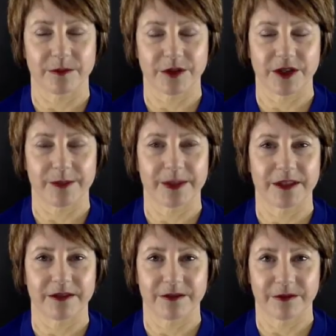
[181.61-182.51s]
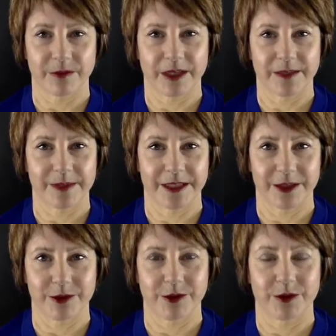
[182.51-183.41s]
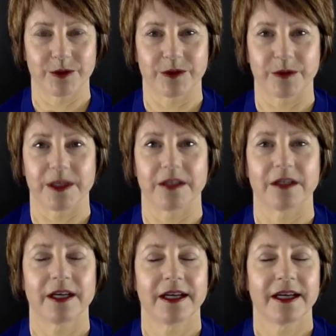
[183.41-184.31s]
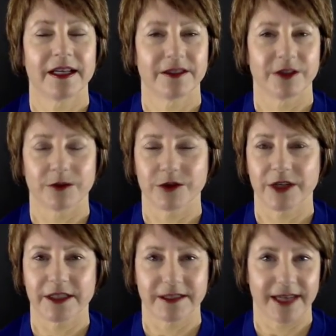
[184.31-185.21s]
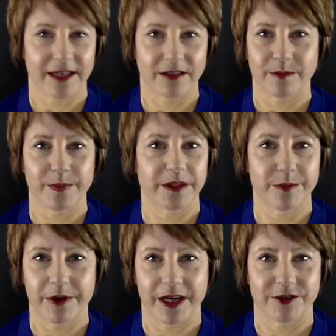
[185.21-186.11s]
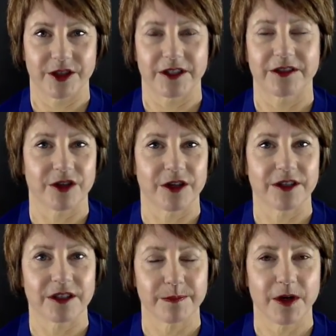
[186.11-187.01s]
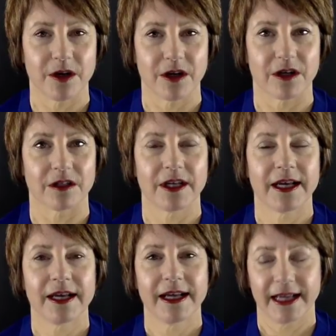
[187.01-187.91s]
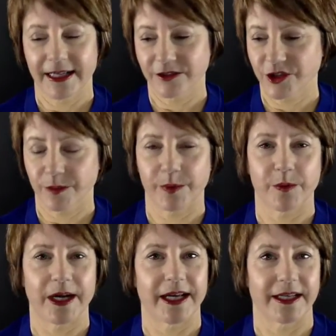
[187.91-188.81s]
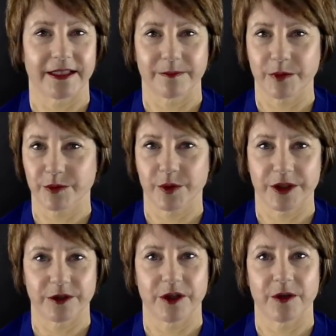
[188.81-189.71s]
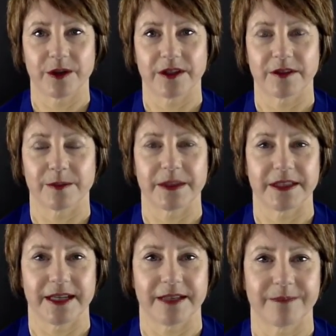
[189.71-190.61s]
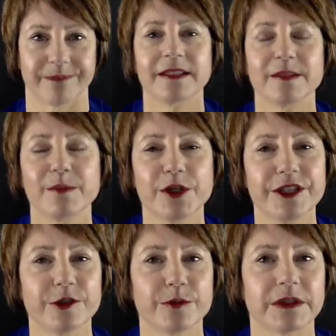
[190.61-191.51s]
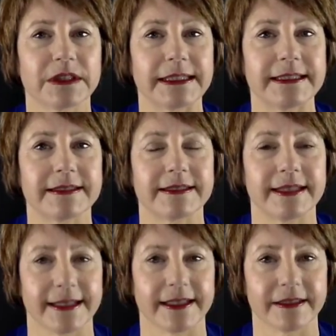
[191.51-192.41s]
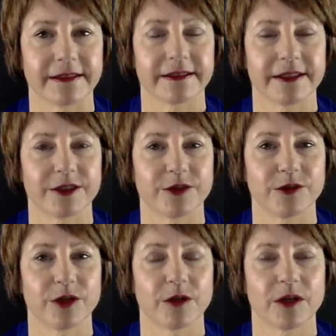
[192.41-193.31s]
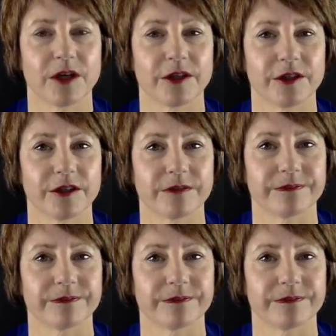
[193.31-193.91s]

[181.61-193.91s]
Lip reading: which I'm going to recommend that you do as well. Don't try to tackle a big project. Start small and chip away at it, and before you know it, it'll be done. The more you release things that you no longer